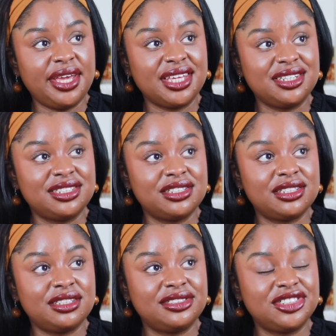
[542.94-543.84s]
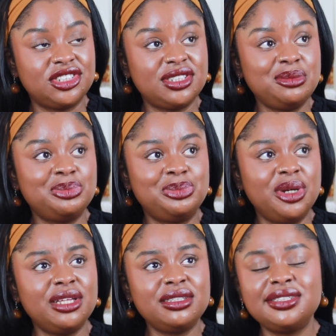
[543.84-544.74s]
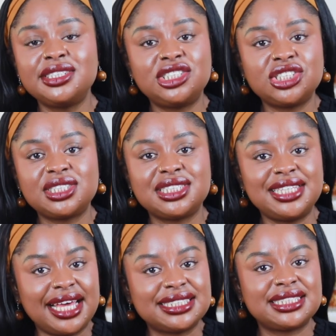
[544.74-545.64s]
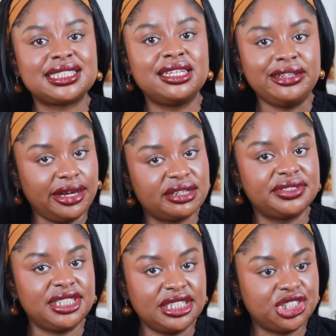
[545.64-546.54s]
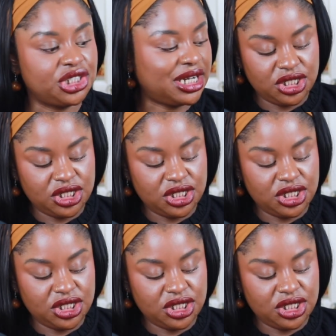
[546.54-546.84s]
and just uh, it just gets a lot of attention.